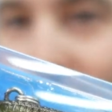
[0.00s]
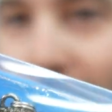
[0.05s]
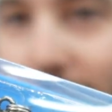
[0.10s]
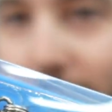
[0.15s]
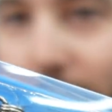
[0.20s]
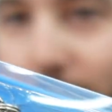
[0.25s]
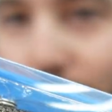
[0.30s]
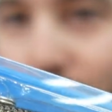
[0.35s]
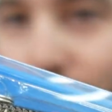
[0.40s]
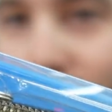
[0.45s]
how
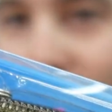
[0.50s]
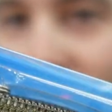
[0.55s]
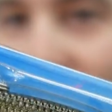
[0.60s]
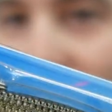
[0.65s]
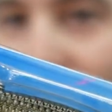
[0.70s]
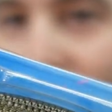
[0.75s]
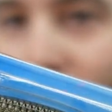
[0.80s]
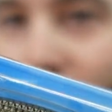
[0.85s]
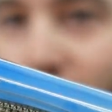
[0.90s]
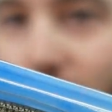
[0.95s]
cool does
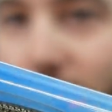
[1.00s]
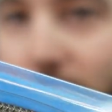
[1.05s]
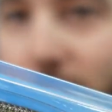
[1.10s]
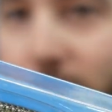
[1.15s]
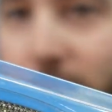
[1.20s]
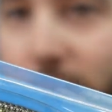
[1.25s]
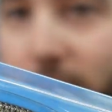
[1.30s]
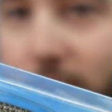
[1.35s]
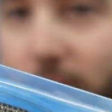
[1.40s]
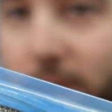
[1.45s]
that
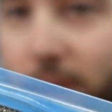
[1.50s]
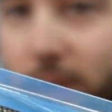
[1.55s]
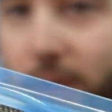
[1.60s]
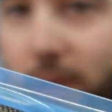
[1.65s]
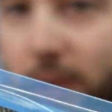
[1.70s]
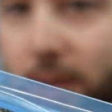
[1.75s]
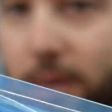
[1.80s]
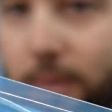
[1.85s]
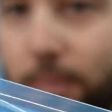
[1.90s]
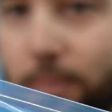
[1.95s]
look?
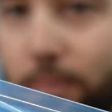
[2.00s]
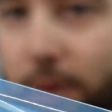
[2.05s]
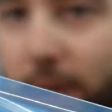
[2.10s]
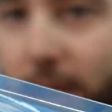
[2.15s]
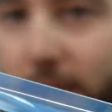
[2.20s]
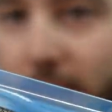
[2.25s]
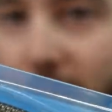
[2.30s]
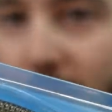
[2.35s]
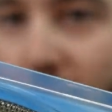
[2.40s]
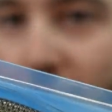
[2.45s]
But
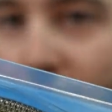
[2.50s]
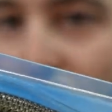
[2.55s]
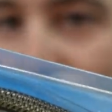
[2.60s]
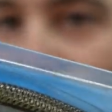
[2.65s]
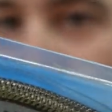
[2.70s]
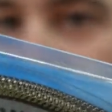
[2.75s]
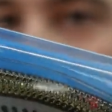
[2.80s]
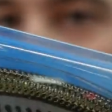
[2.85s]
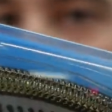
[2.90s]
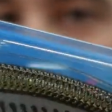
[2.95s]
again,
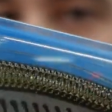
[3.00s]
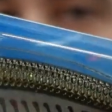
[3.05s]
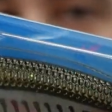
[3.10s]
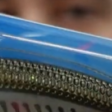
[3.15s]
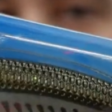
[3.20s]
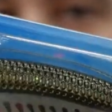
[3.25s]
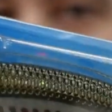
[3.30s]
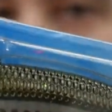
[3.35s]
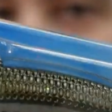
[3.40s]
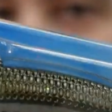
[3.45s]
three new